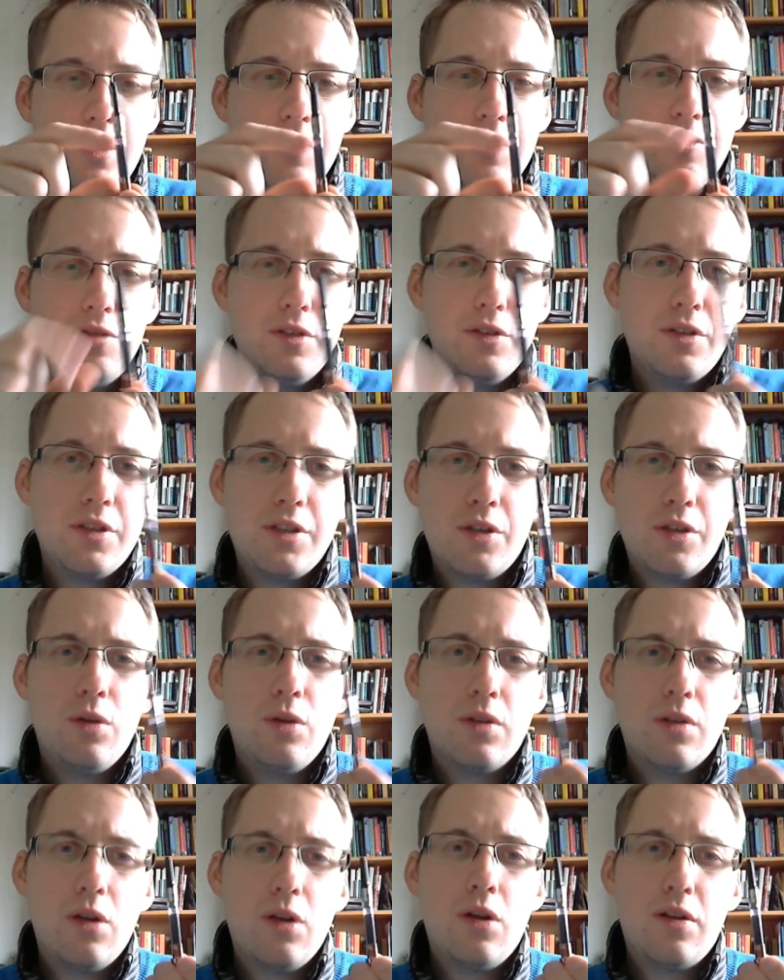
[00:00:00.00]
converters
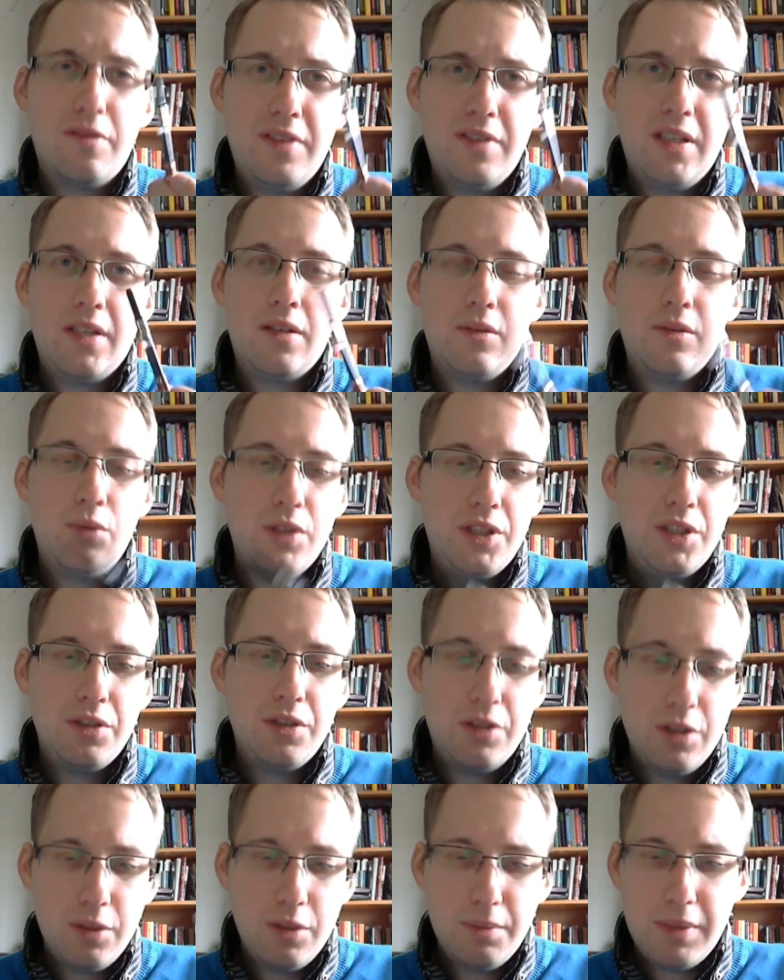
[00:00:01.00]
hold a lot of ink, which is
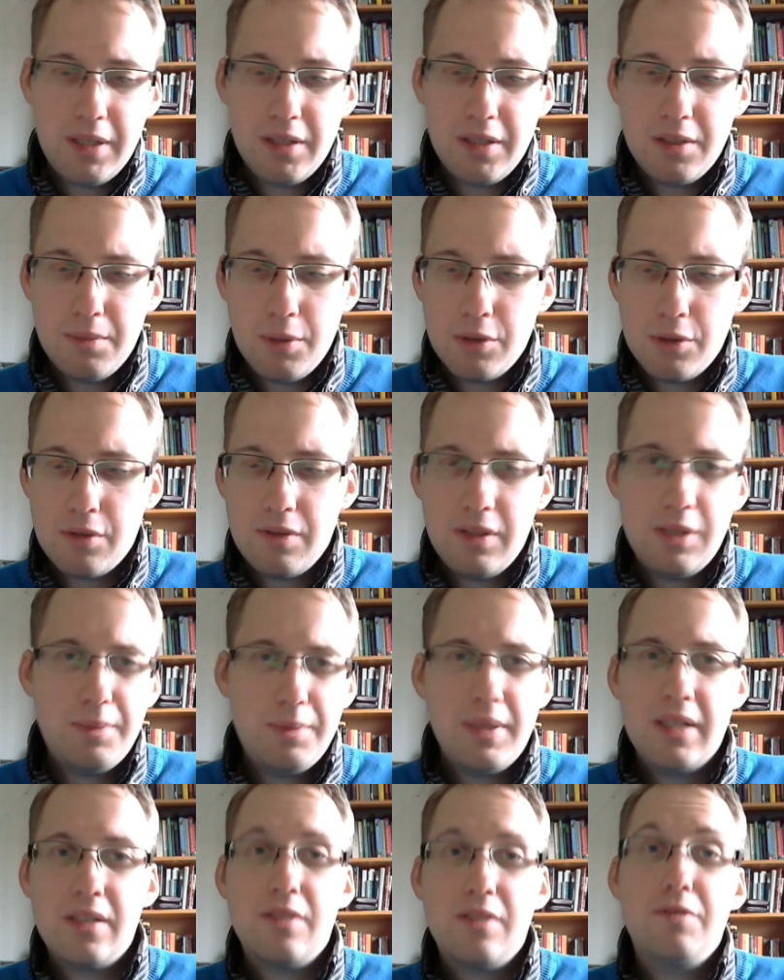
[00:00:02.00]
good because most of these
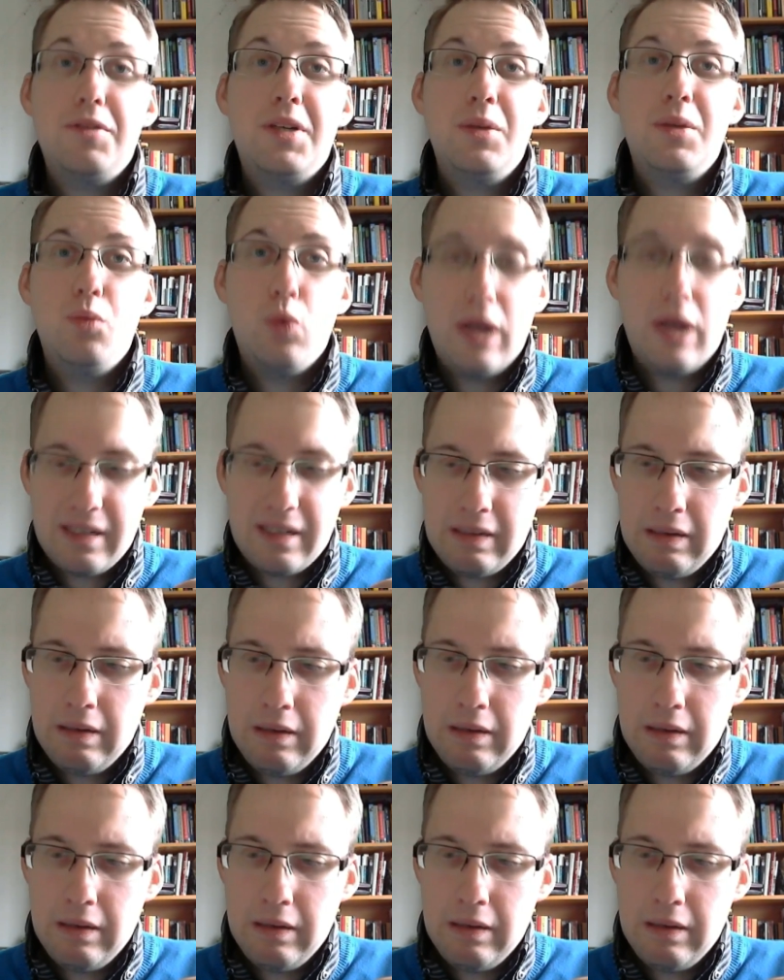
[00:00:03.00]
pens are very wet.